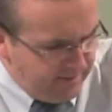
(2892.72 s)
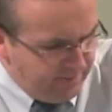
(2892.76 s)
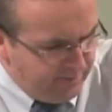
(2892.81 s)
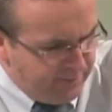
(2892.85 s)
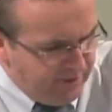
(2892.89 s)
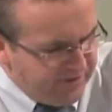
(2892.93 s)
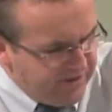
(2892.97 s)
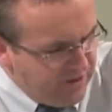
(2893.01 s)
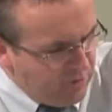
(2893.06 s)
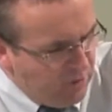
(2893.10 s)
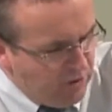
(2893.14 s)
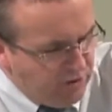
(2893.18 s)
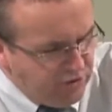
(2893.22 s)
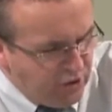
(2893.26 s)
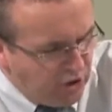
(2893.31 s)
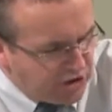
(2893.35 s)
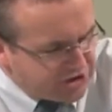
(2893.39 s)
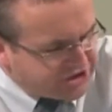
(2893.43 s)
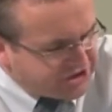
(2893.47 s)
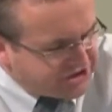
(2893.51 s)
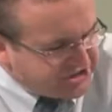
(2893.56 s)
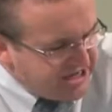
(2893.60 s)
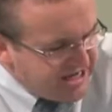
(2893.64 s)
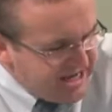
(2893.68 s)
But they will
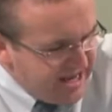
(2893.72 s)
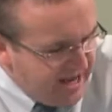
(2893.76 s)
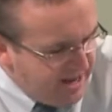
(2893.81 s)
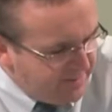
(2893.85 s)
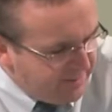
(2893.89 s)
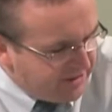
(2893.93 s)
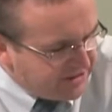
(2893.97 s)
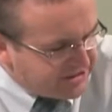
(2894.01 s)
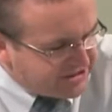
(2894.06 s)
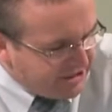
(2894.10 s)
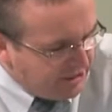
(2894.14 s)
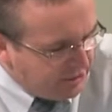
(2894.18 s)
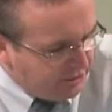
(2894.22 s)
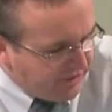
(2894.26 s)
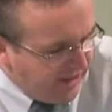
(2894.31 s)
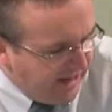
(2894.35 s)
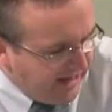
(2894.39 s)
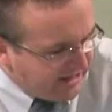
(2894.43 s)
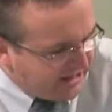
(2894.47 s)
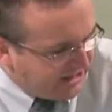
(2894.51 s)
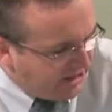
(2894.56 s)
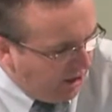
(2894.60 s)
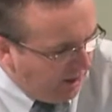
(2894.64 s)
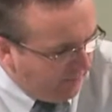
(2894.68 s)
not see him until
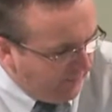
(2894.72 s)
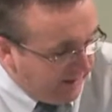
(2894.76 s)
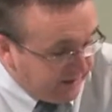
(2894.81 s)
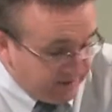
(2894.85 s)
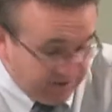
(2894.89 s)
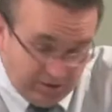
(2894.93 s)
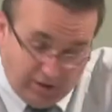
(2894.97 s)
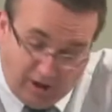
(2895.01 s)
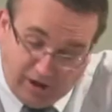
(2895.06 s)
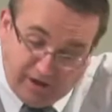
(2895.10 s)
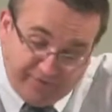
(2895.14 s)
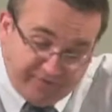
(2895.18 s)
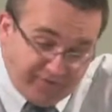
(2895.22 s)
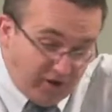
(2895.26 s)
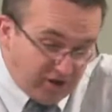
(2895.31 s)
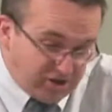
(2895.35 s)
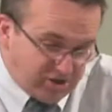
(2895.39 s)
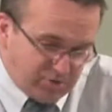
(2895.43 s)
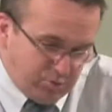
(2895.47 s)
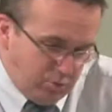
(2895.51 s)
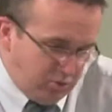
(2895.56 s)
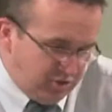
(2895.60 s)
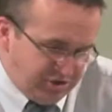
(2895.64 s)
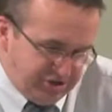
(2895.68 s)
that coming. None of
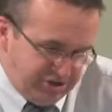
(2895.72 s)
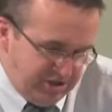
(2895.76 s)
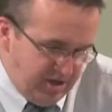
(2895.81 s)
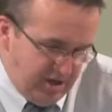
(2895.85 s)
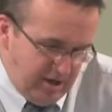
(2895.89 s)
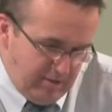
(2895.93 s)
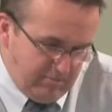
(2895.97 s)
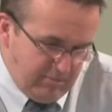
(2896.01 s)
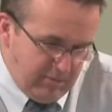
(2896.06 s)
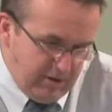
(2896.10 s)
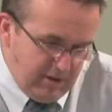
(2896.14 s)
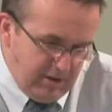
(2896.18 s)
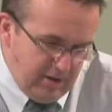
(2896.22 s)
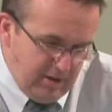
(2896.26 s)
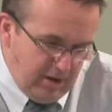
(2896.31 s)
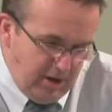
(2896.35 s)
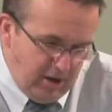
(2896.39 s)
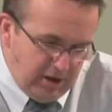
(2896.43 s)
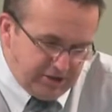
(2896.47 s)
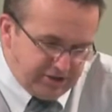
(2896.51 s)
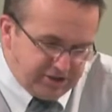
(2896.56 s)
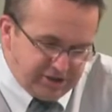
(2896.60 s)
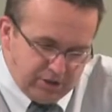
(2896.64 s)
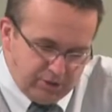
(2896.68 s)
us will see him
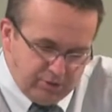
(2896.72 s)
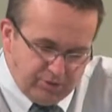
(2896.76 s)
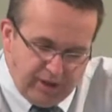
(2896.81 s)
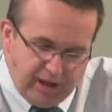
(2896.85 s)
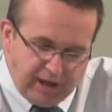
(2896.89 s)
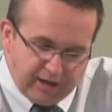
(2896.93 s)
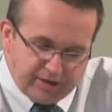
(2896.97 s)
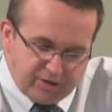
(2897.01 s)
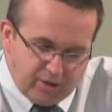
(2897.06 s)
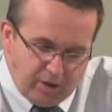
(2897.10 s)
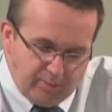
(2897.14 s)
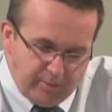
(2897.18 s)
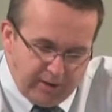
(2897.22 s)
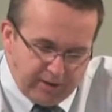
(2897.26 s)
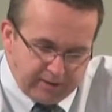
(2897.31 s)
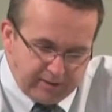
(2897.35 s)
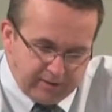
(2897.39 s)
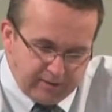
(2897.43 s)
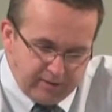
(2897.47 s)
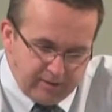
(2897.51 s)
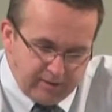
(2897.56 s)
until that coming.